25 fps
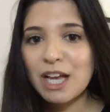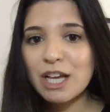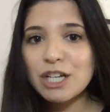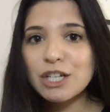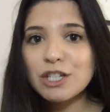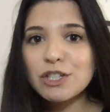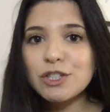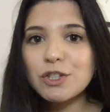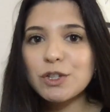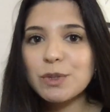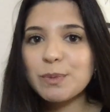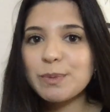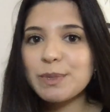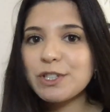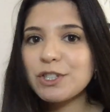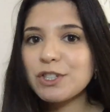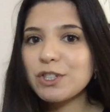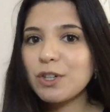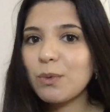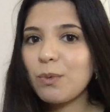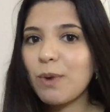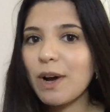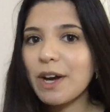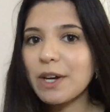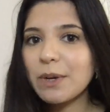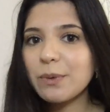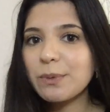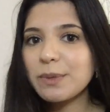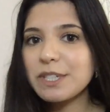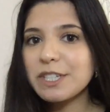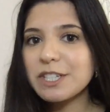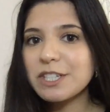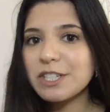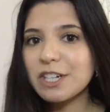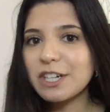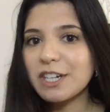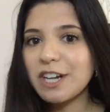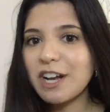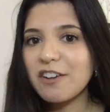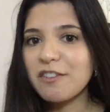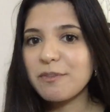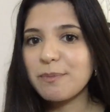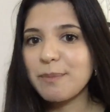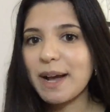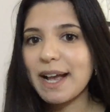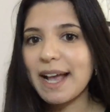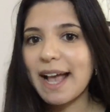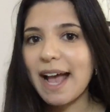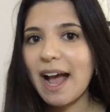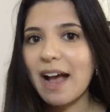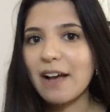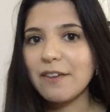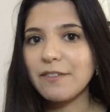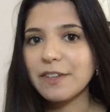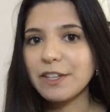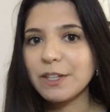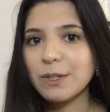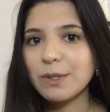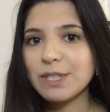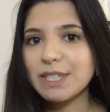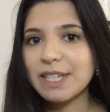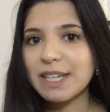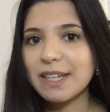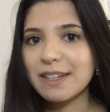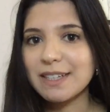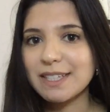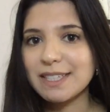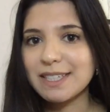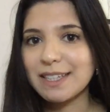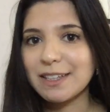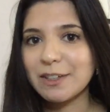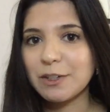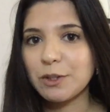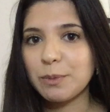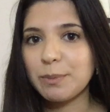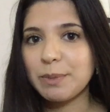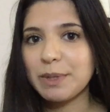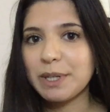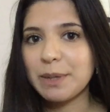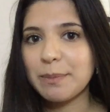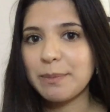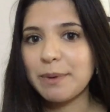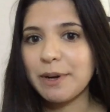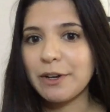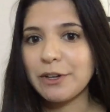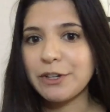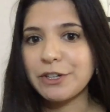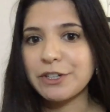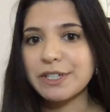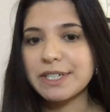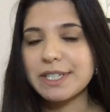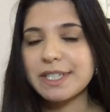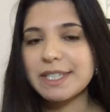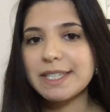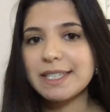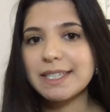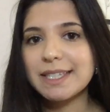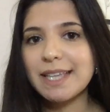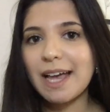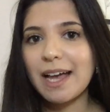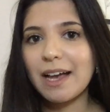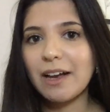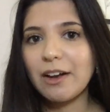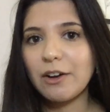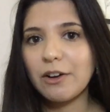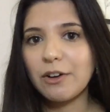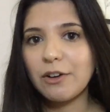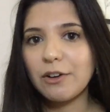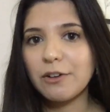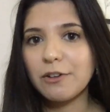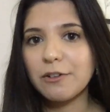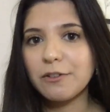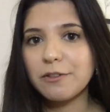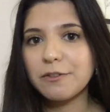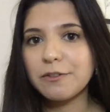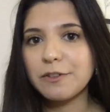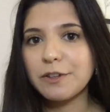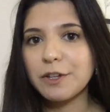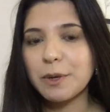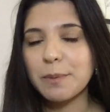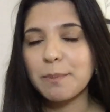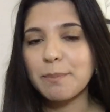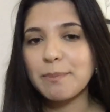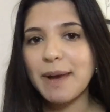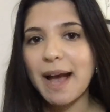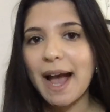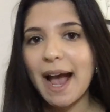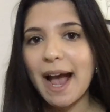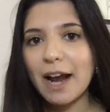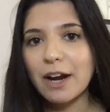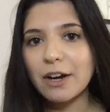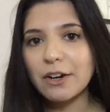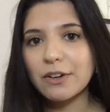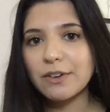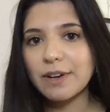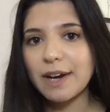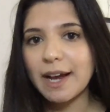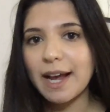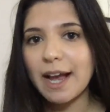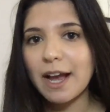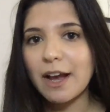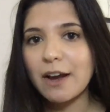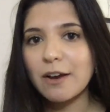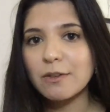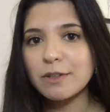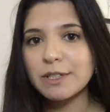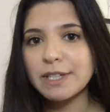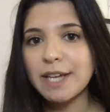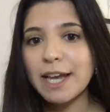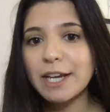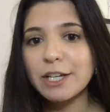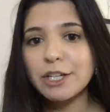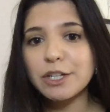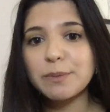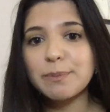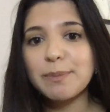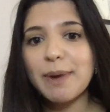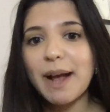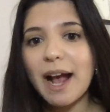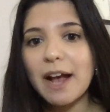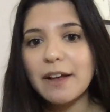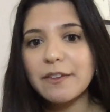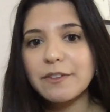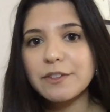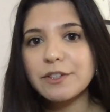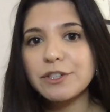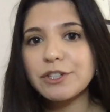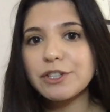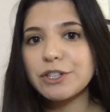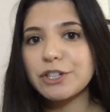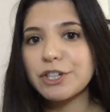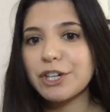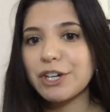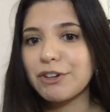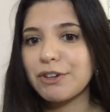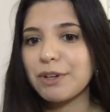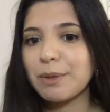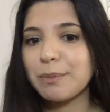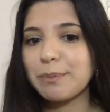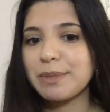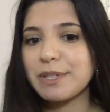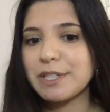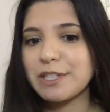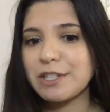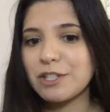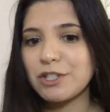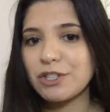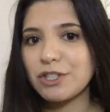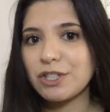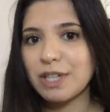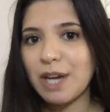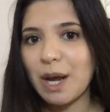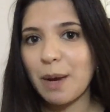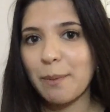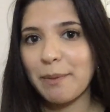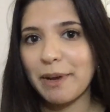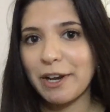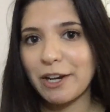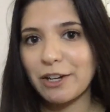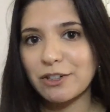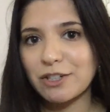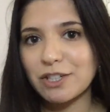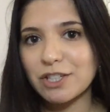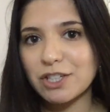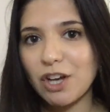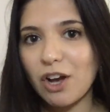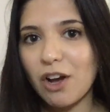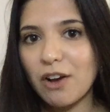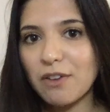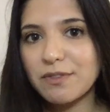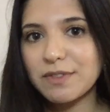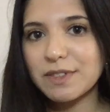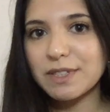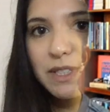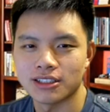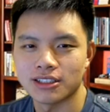So Mitchell, why don't we start off by having you tell us a little bit about yourself, your background, and your path to your current position at Microsoft?